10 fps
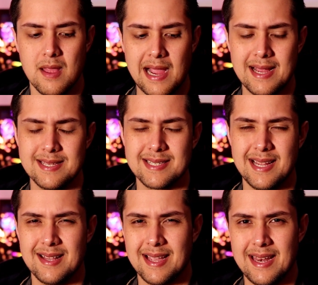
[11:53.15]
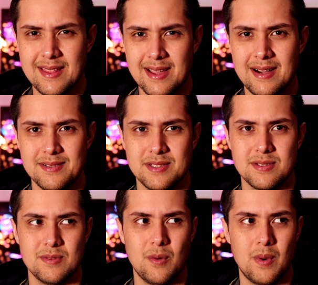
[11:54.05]
I guess it's kind of like anything
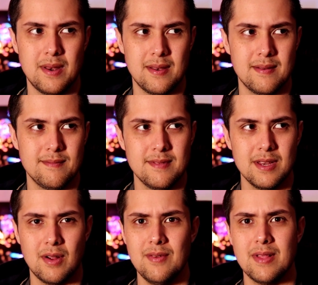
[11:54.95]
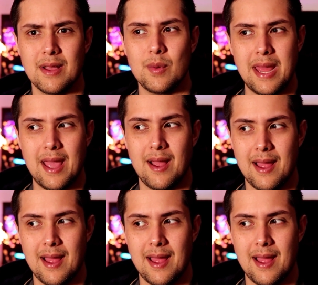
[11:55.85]
else when you know even like when an